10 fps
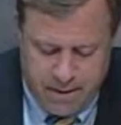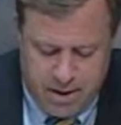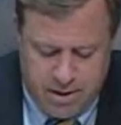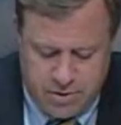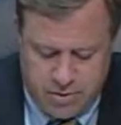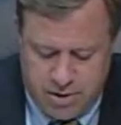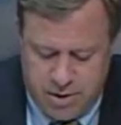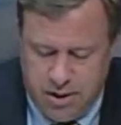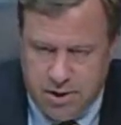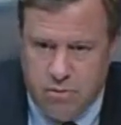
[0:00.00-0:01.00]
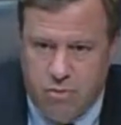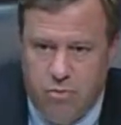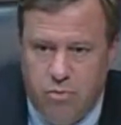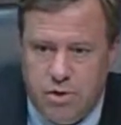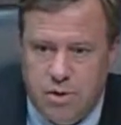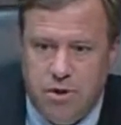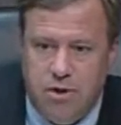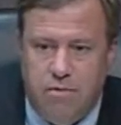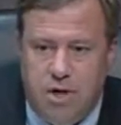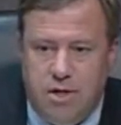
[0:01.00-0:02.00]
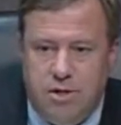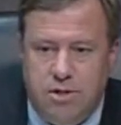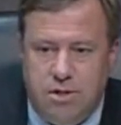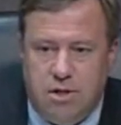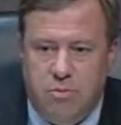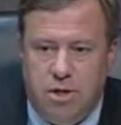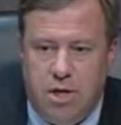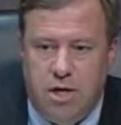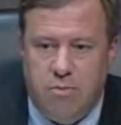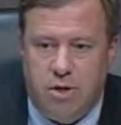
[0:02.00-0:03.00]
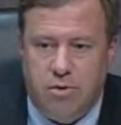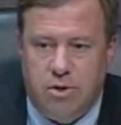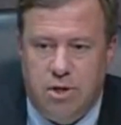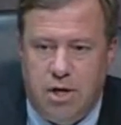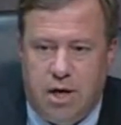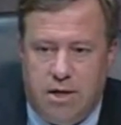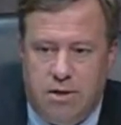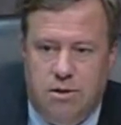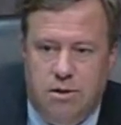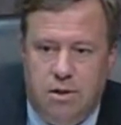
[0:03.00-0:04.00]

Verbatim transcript: And so I think that some of the advantages that can be gained by looking at,